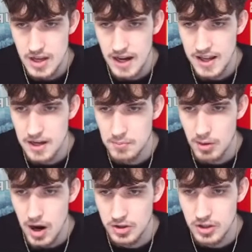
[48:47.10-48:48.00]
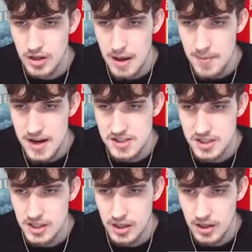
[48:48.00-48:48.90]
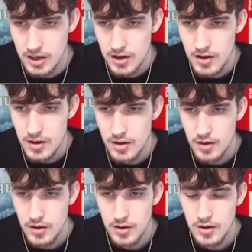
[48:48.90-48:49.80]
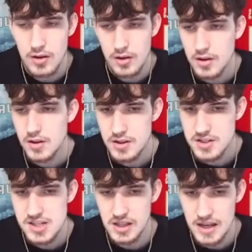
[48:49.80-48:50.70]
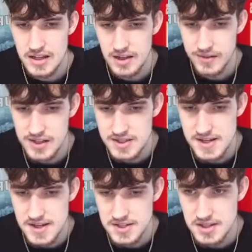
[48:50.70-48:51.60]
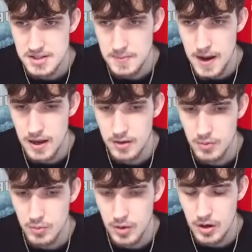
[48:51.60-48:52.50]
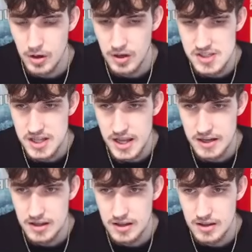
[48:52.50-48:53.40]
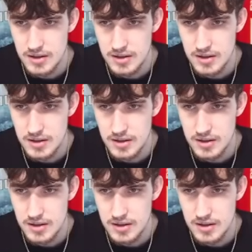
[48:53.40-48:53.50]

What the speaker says: Got Caden Proctor, got Max Clare. See, like, yeah, this is the spot where it's like,